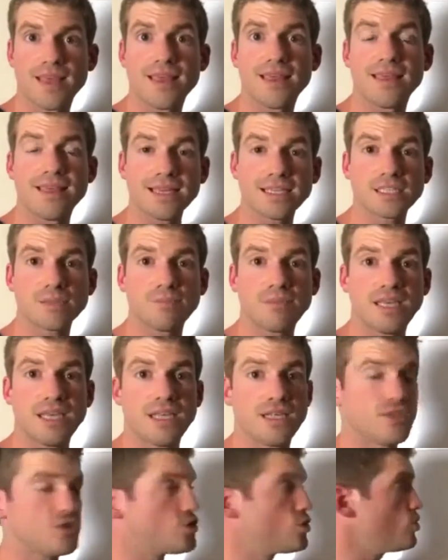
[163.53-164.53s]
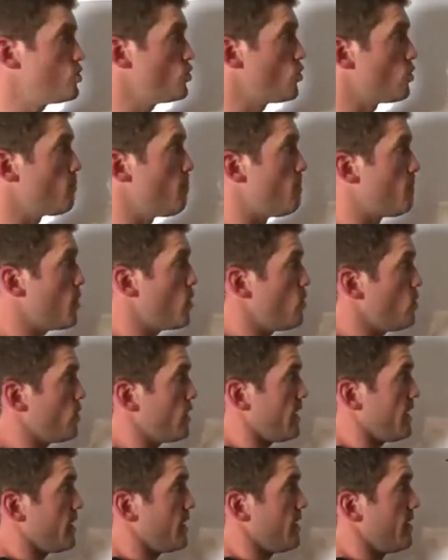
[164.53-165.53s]
This means you're
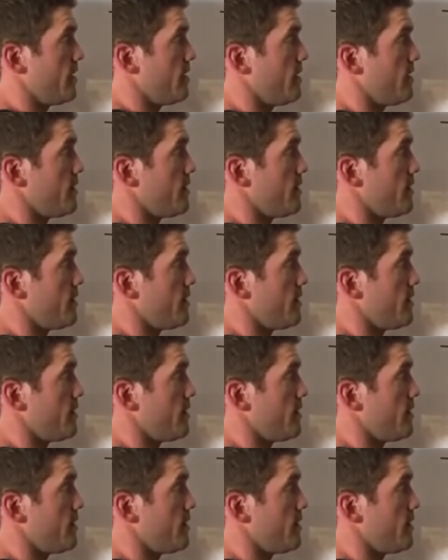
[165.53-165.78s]
burning